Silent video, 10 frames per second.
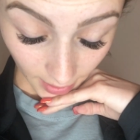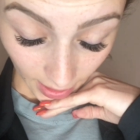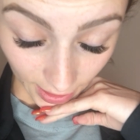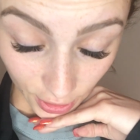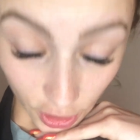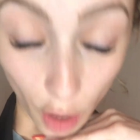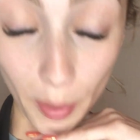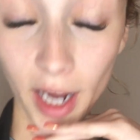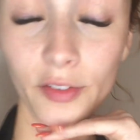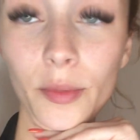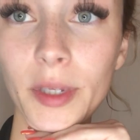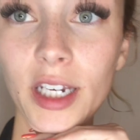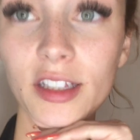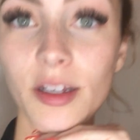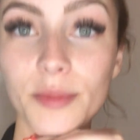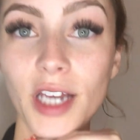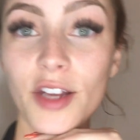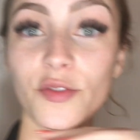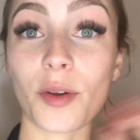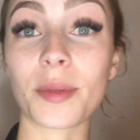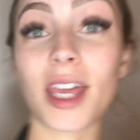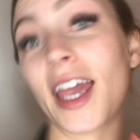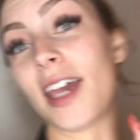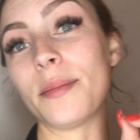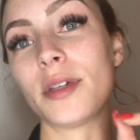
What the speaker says: I just got back from getting them done from Kim.